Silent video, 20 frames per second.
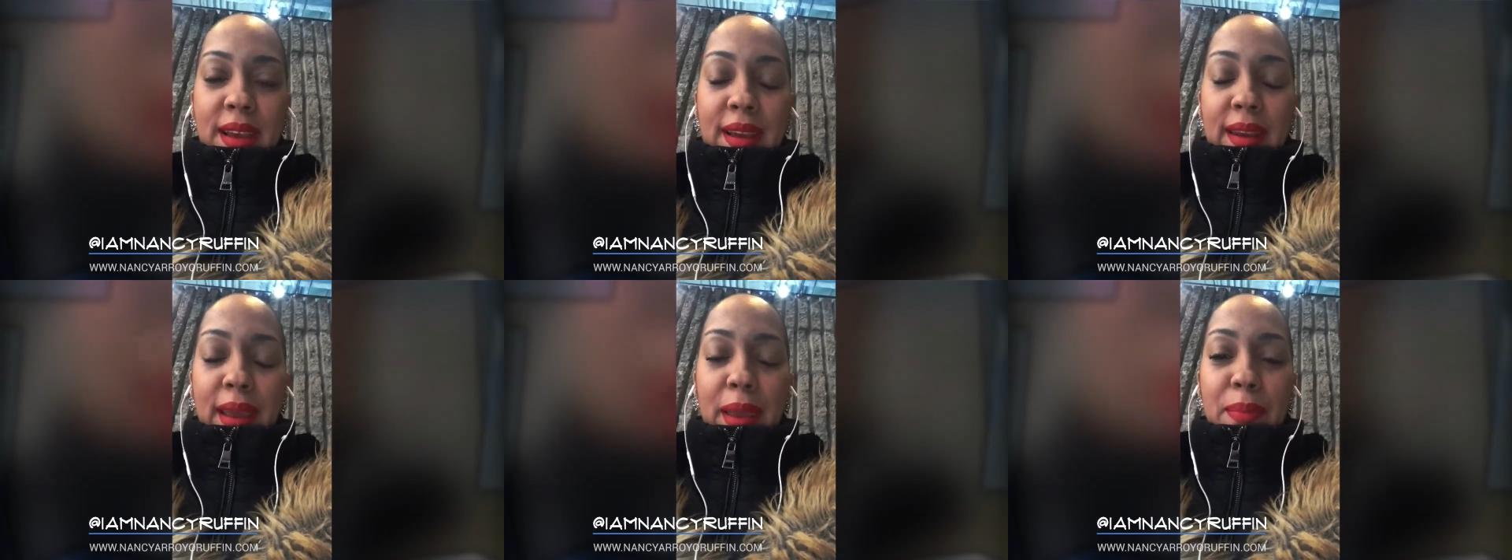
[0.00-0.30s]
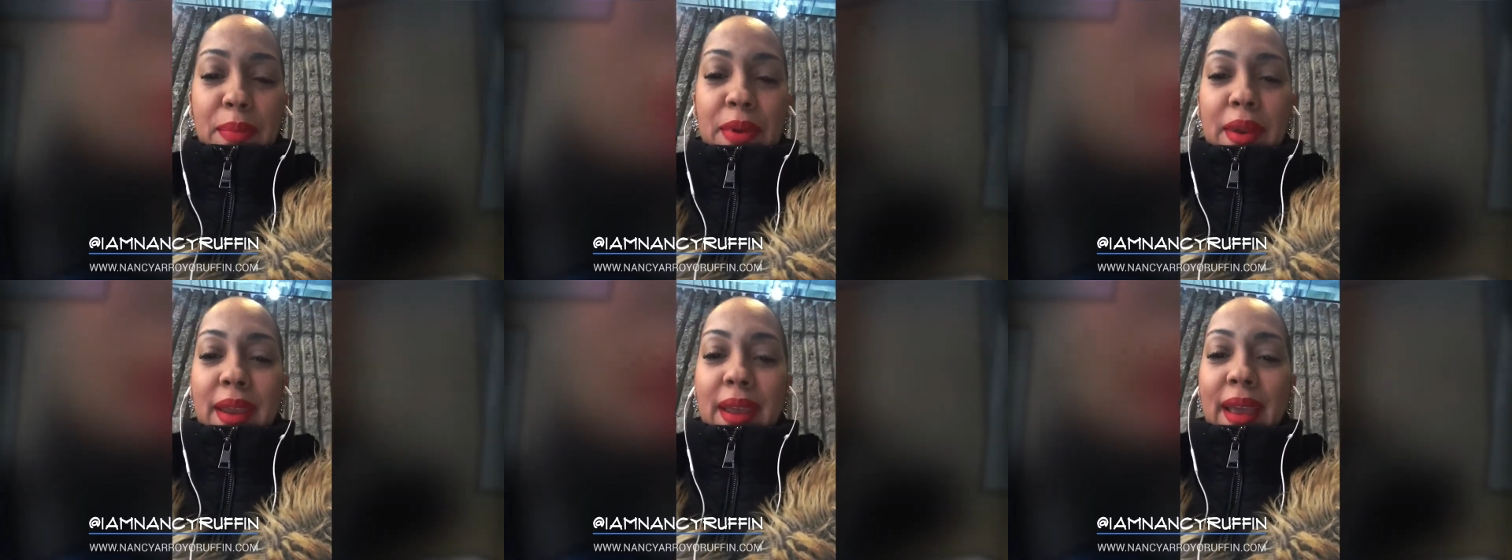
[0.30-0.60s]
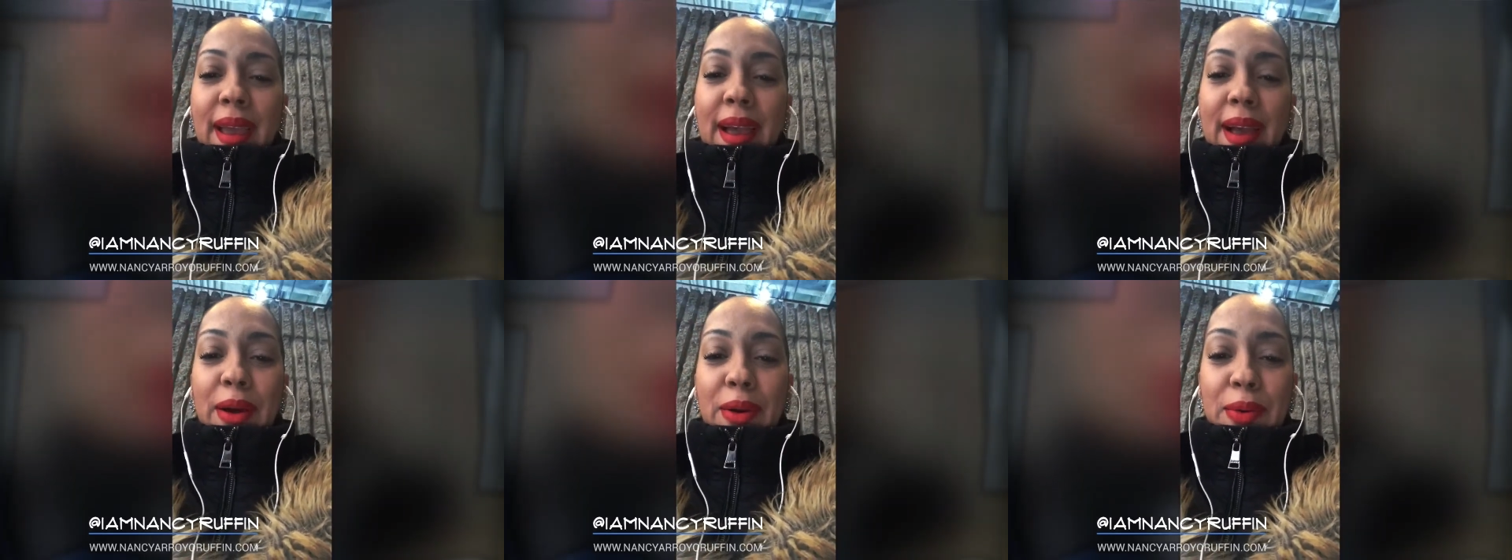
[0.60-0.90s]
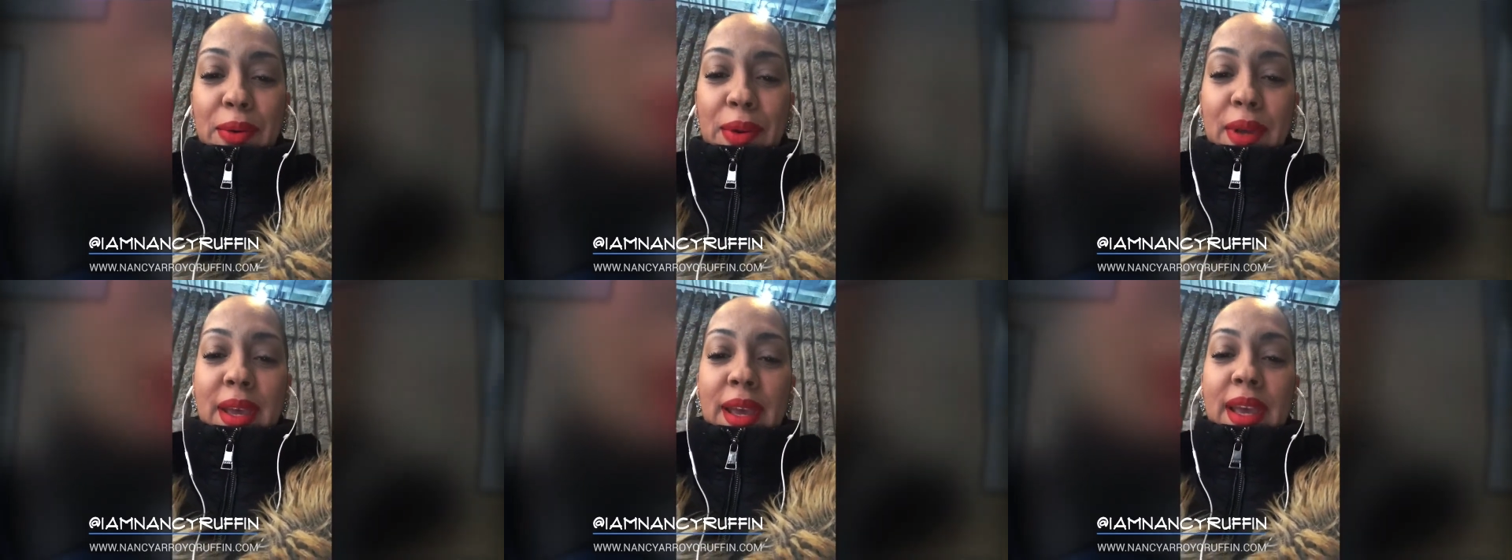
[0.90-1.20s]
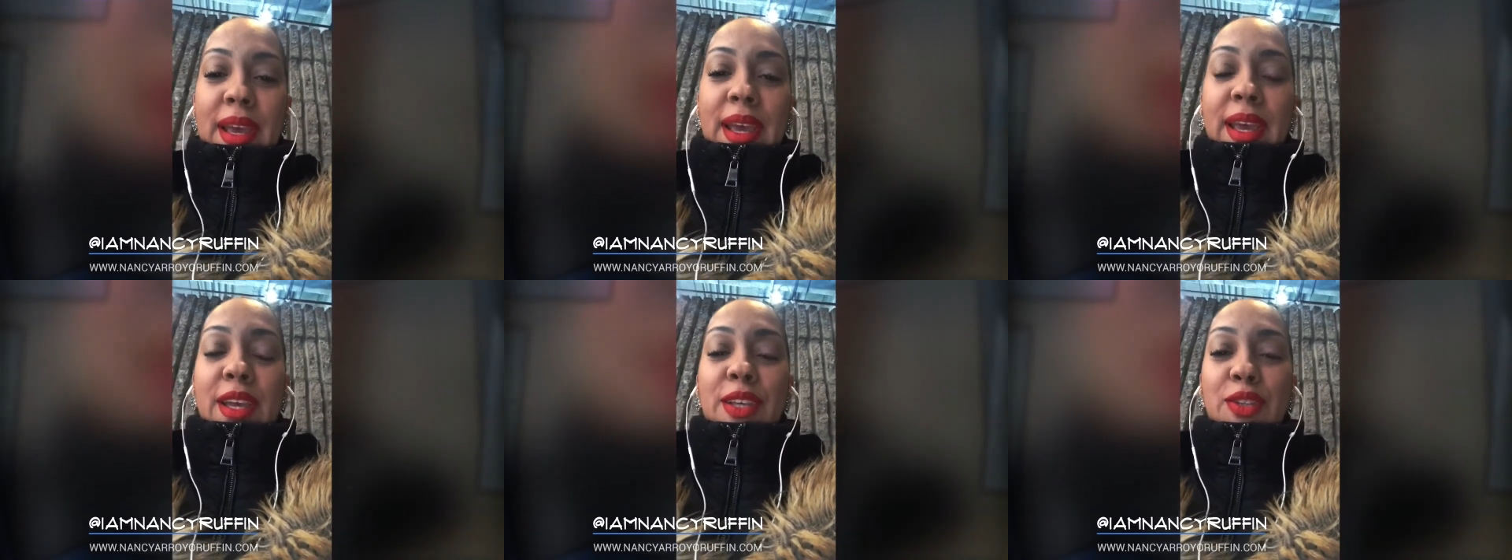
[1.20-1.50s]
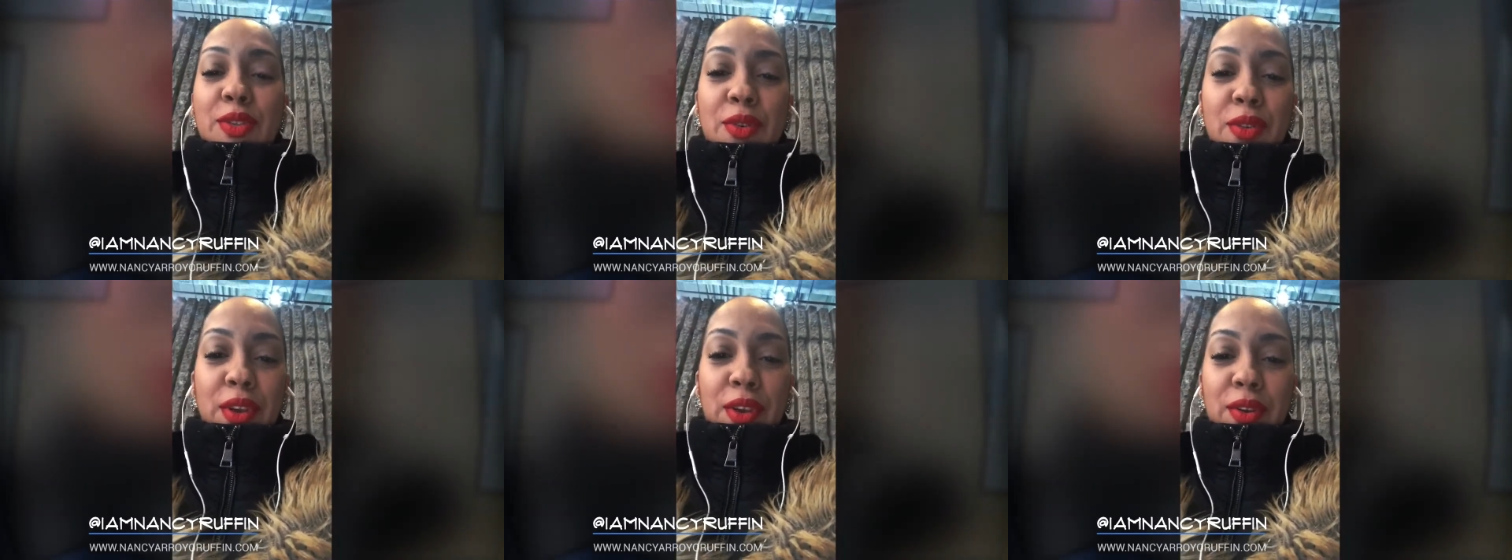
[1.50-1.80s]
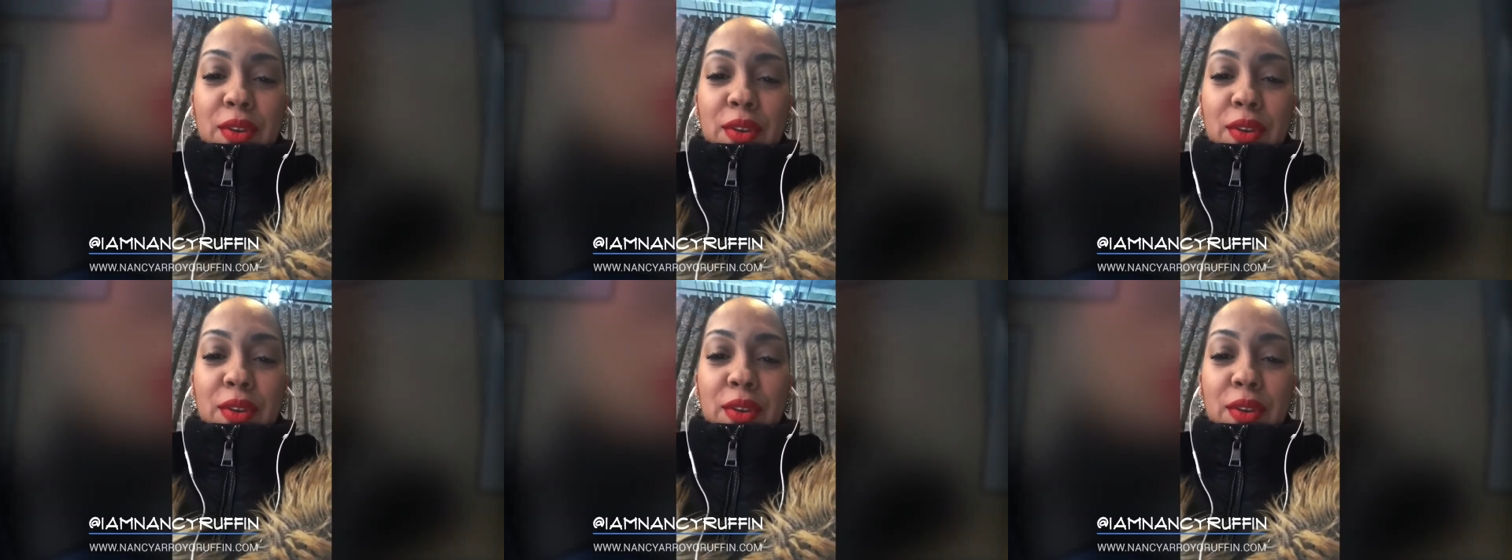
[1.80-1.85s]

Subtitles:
and I am putting it out into the